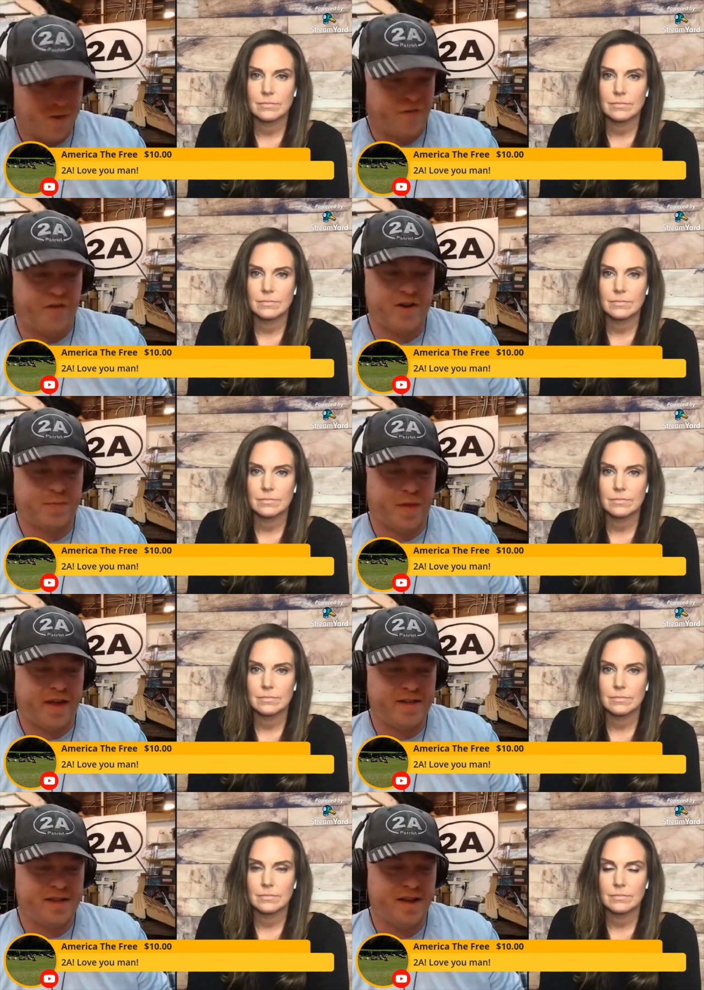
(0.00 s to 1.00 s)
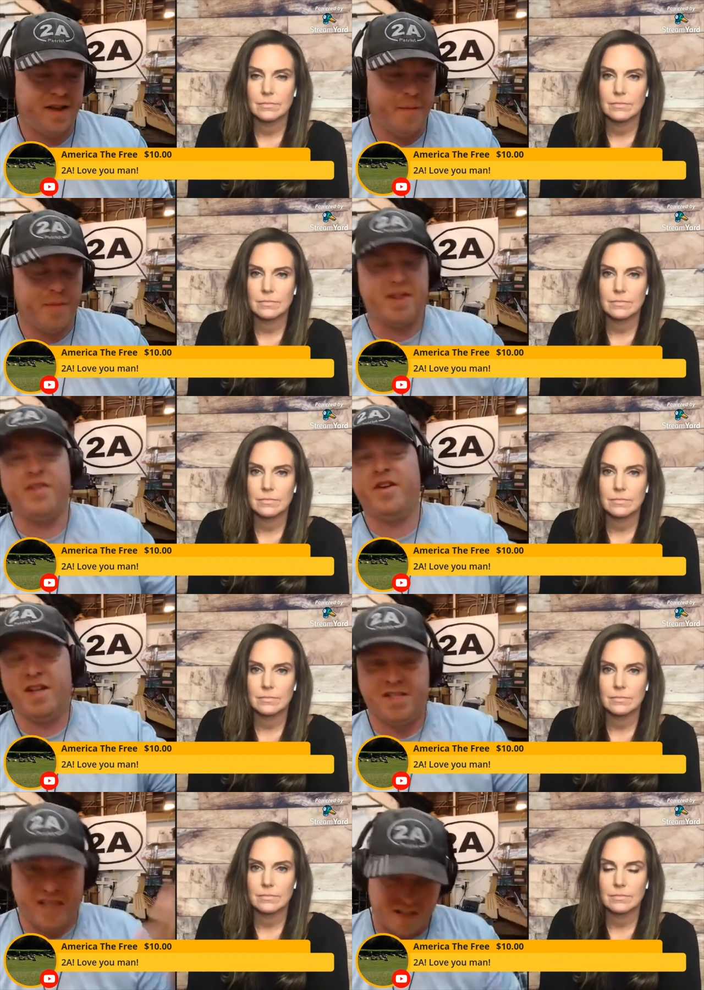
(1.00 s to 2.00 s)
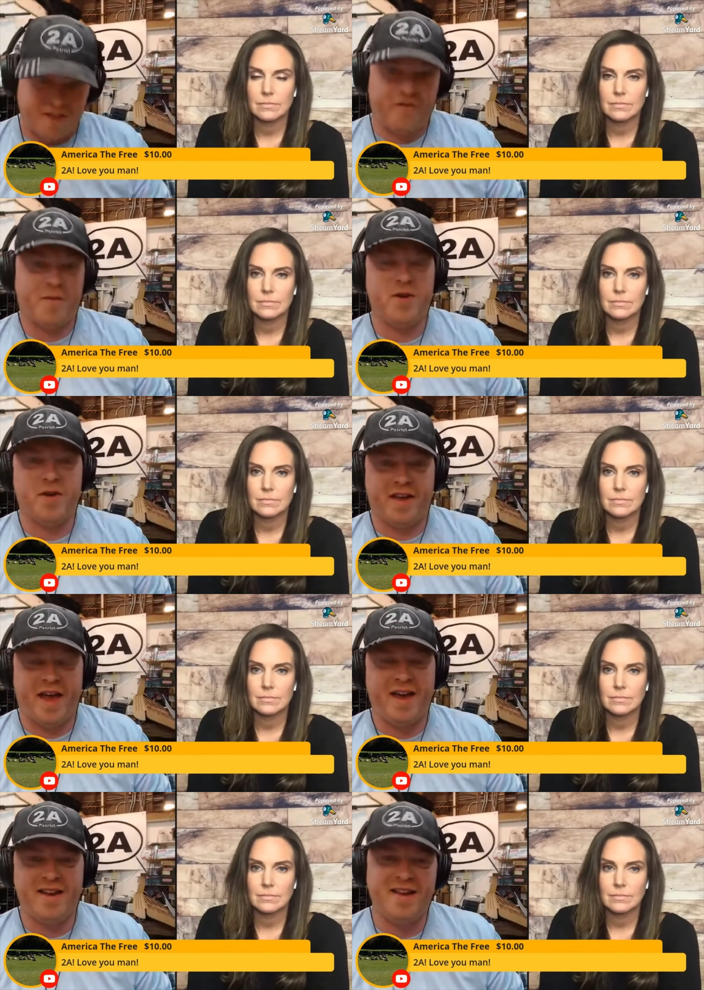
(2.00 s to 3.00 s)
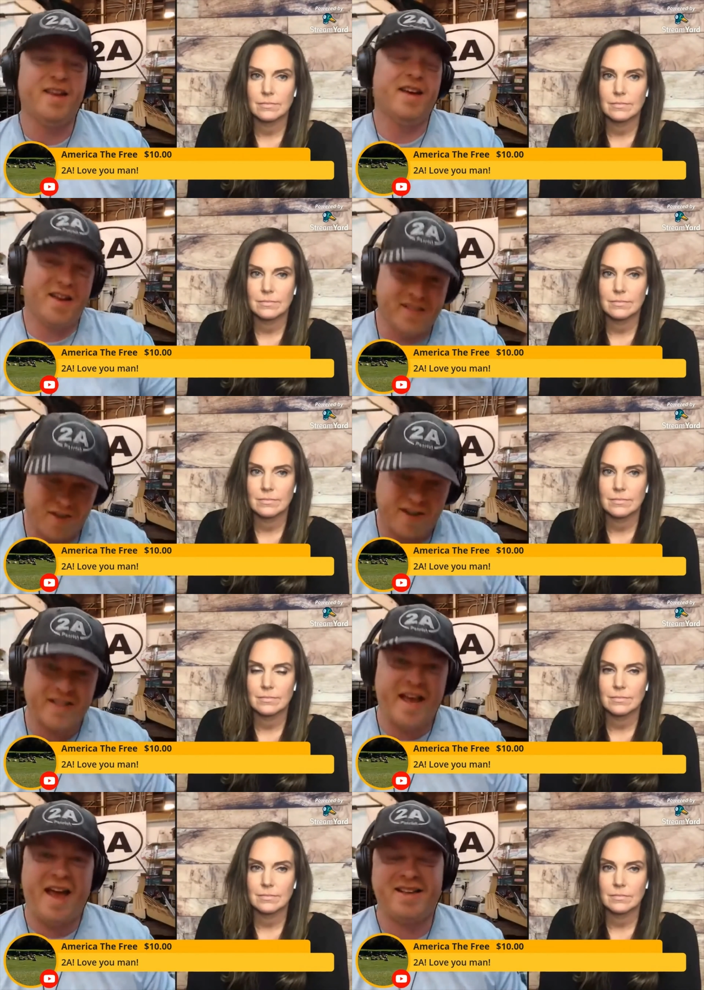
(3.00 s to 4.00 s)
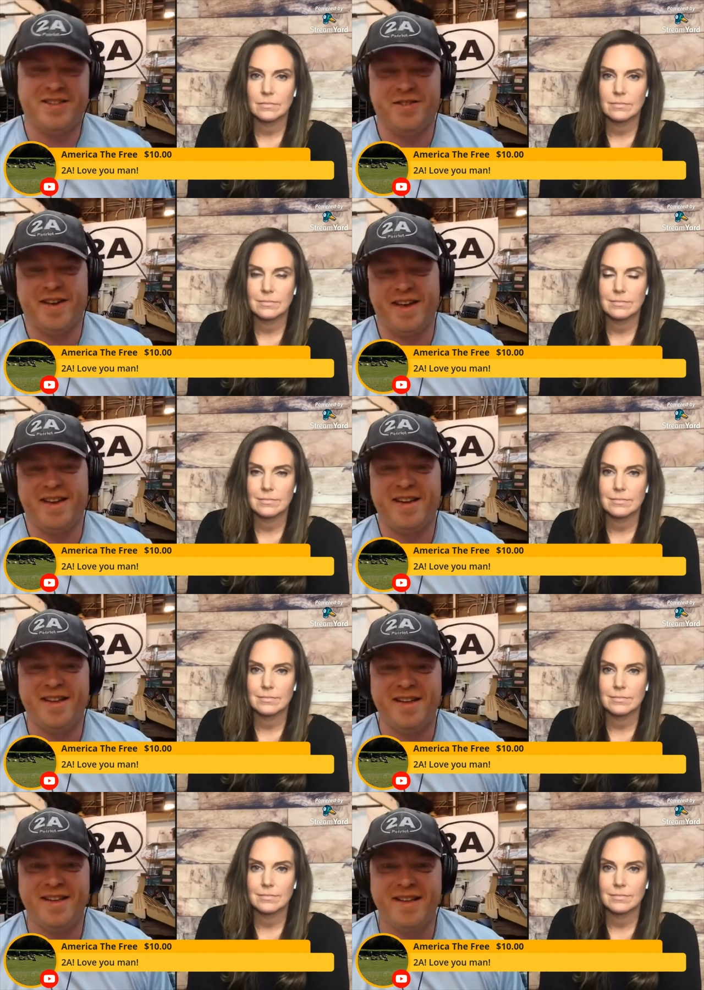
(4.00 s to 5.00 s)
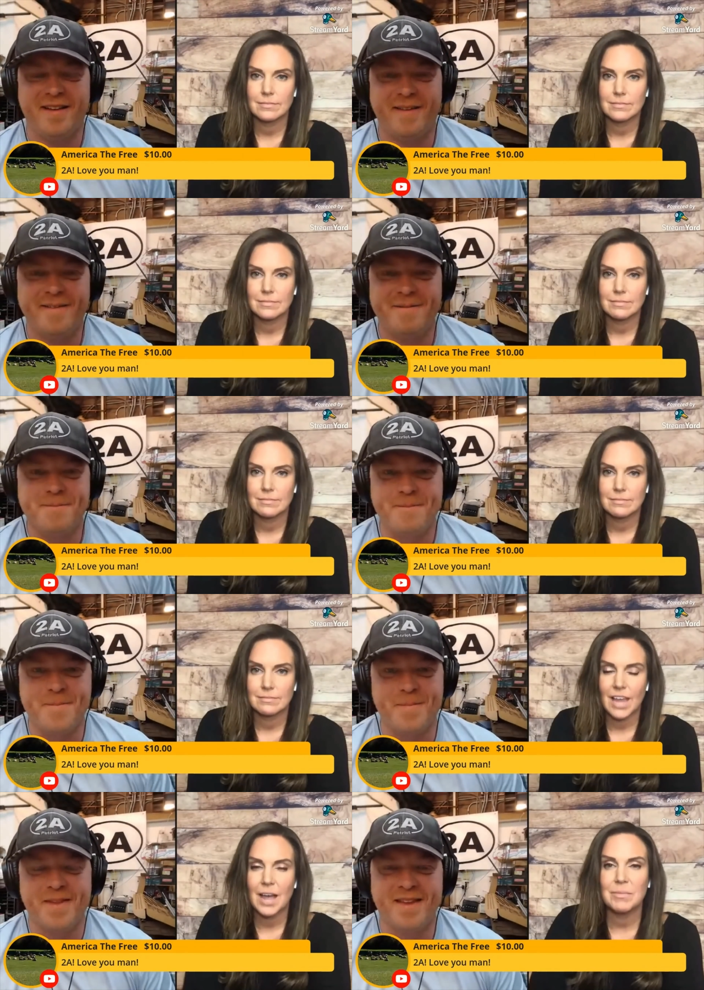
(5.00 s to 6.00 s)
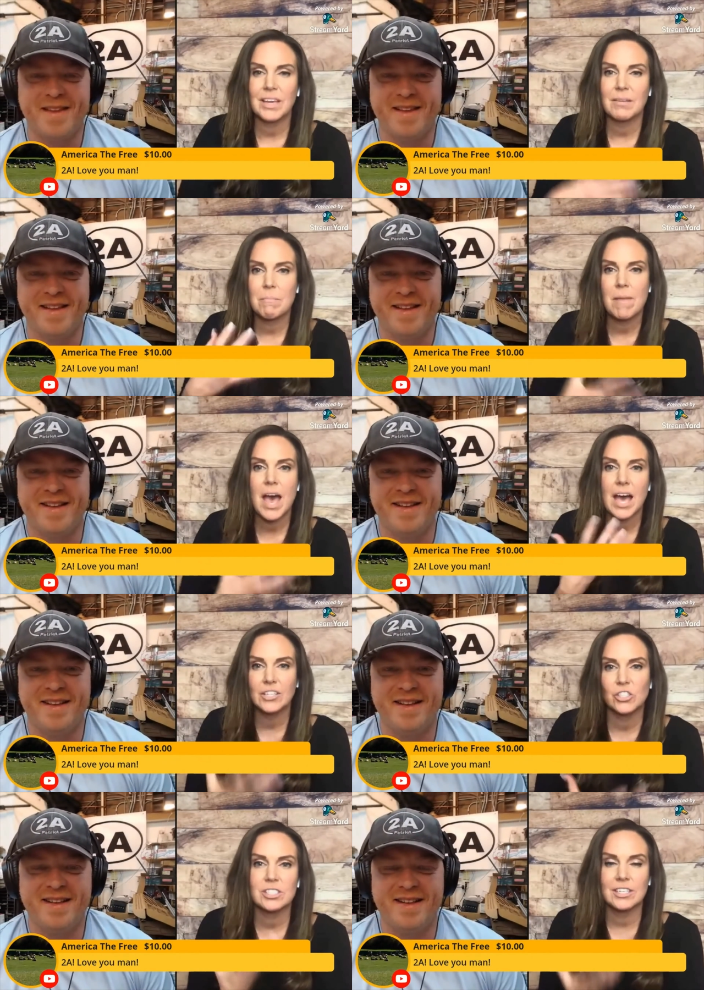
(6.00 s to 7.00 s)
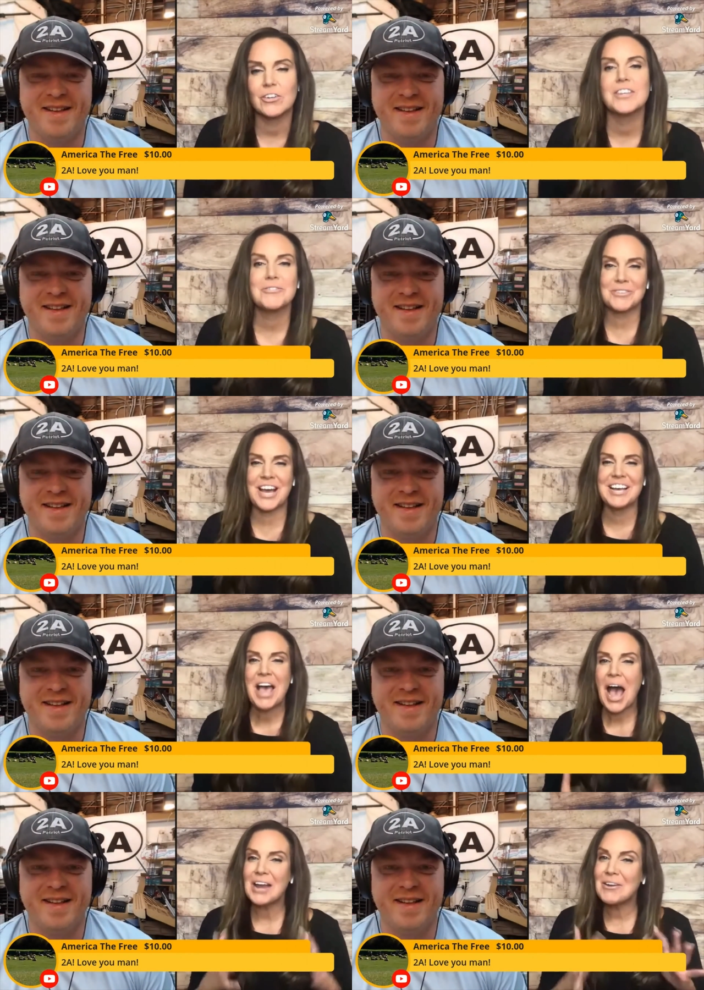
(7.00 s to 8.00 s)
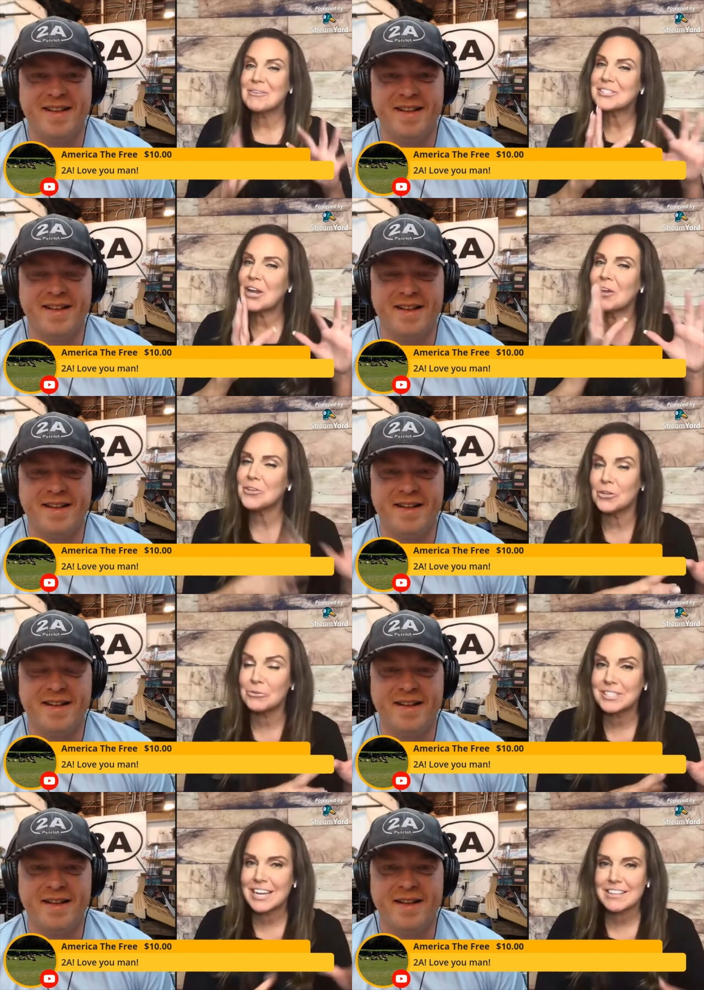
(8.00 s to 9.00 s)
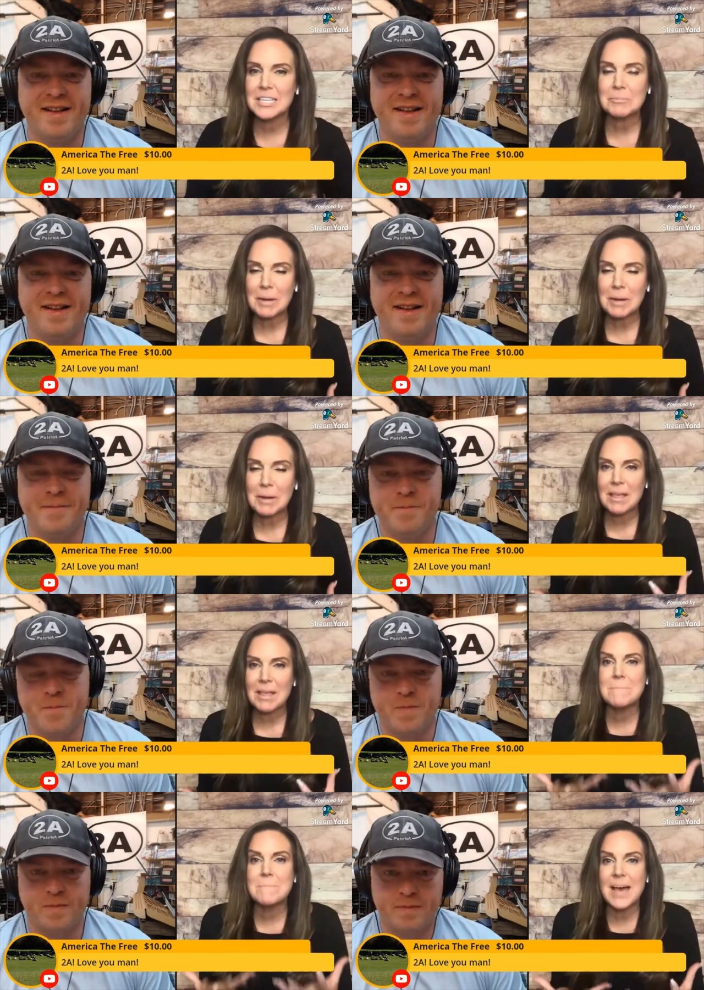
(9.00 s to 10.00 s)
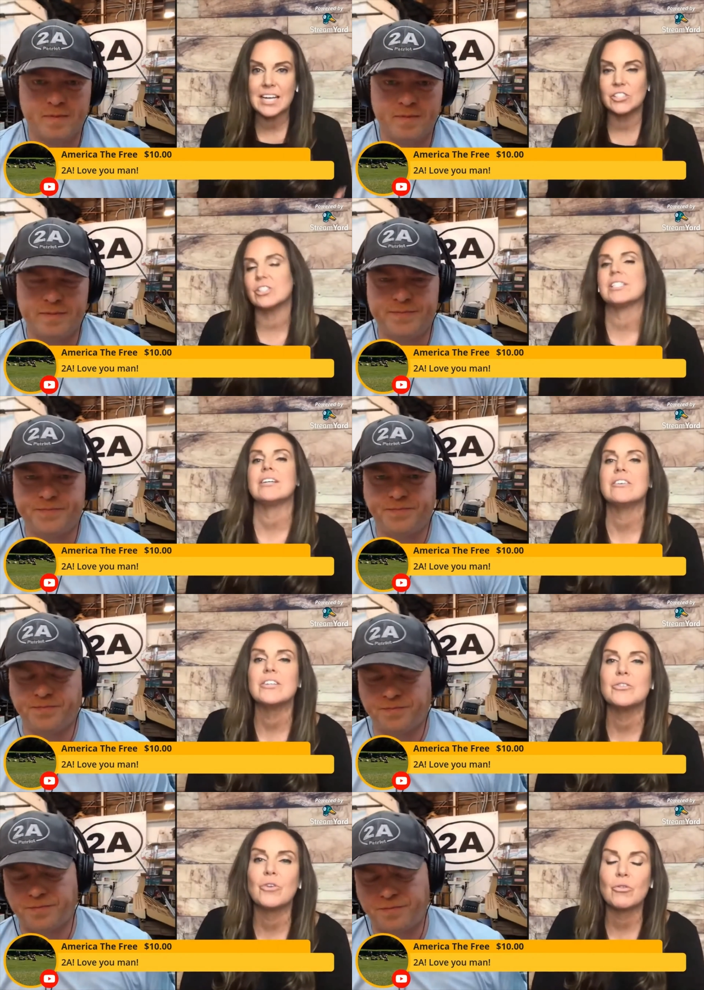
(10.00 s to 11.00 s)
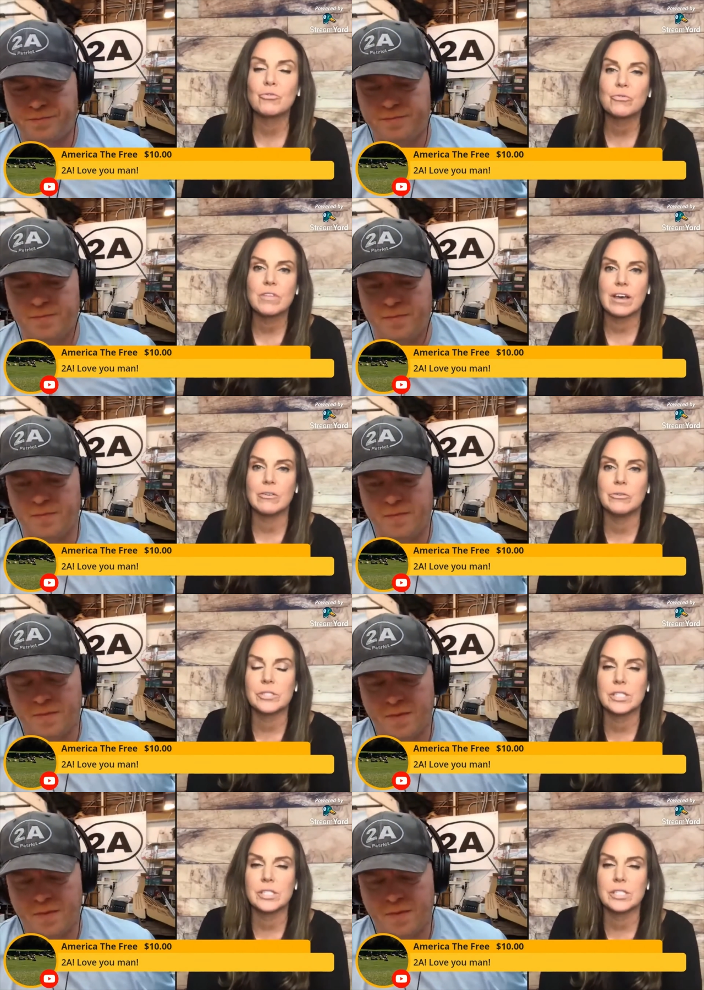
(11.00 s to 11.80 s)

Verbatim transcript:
Speaker 1: in the first place, but then they're going to steal it from you again because they're going to tax you again.
Speaker 2: I'm like mad just hearing you. I know it's not you saying this, but I'm like mad just hearing you go through that whole